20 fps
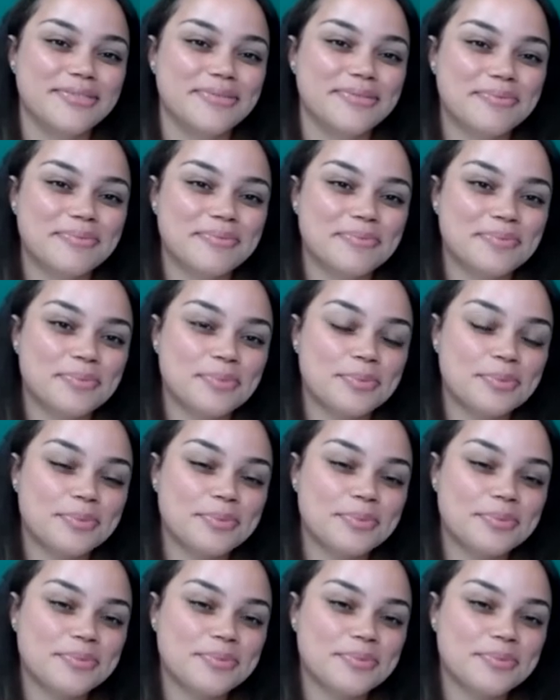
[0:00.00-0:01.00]

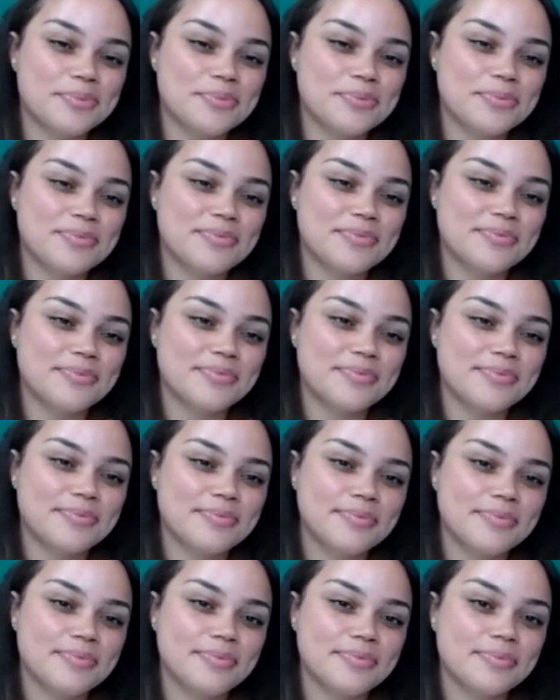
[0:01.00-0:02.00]

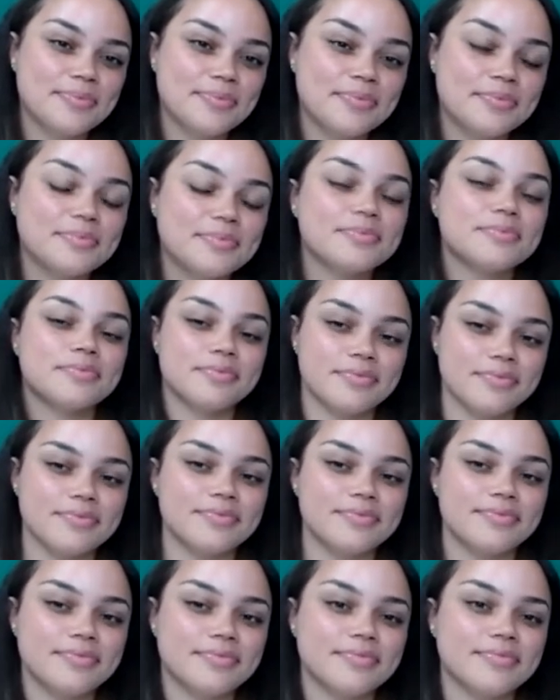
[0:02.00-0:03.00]

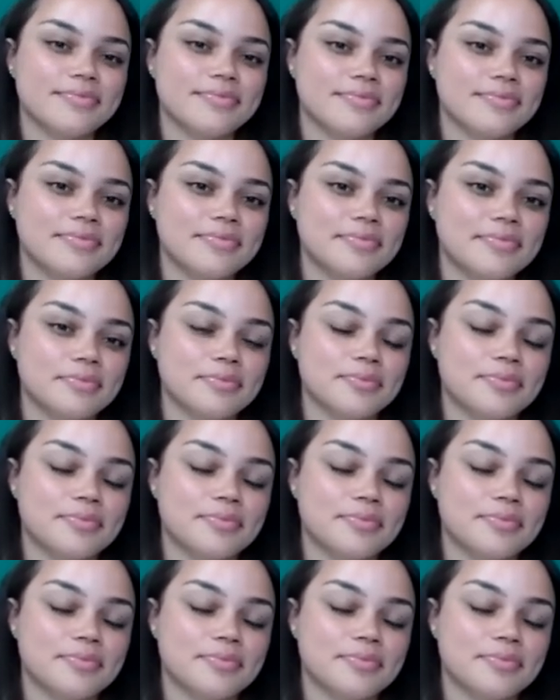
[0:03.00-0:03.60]
The person shown says nothing.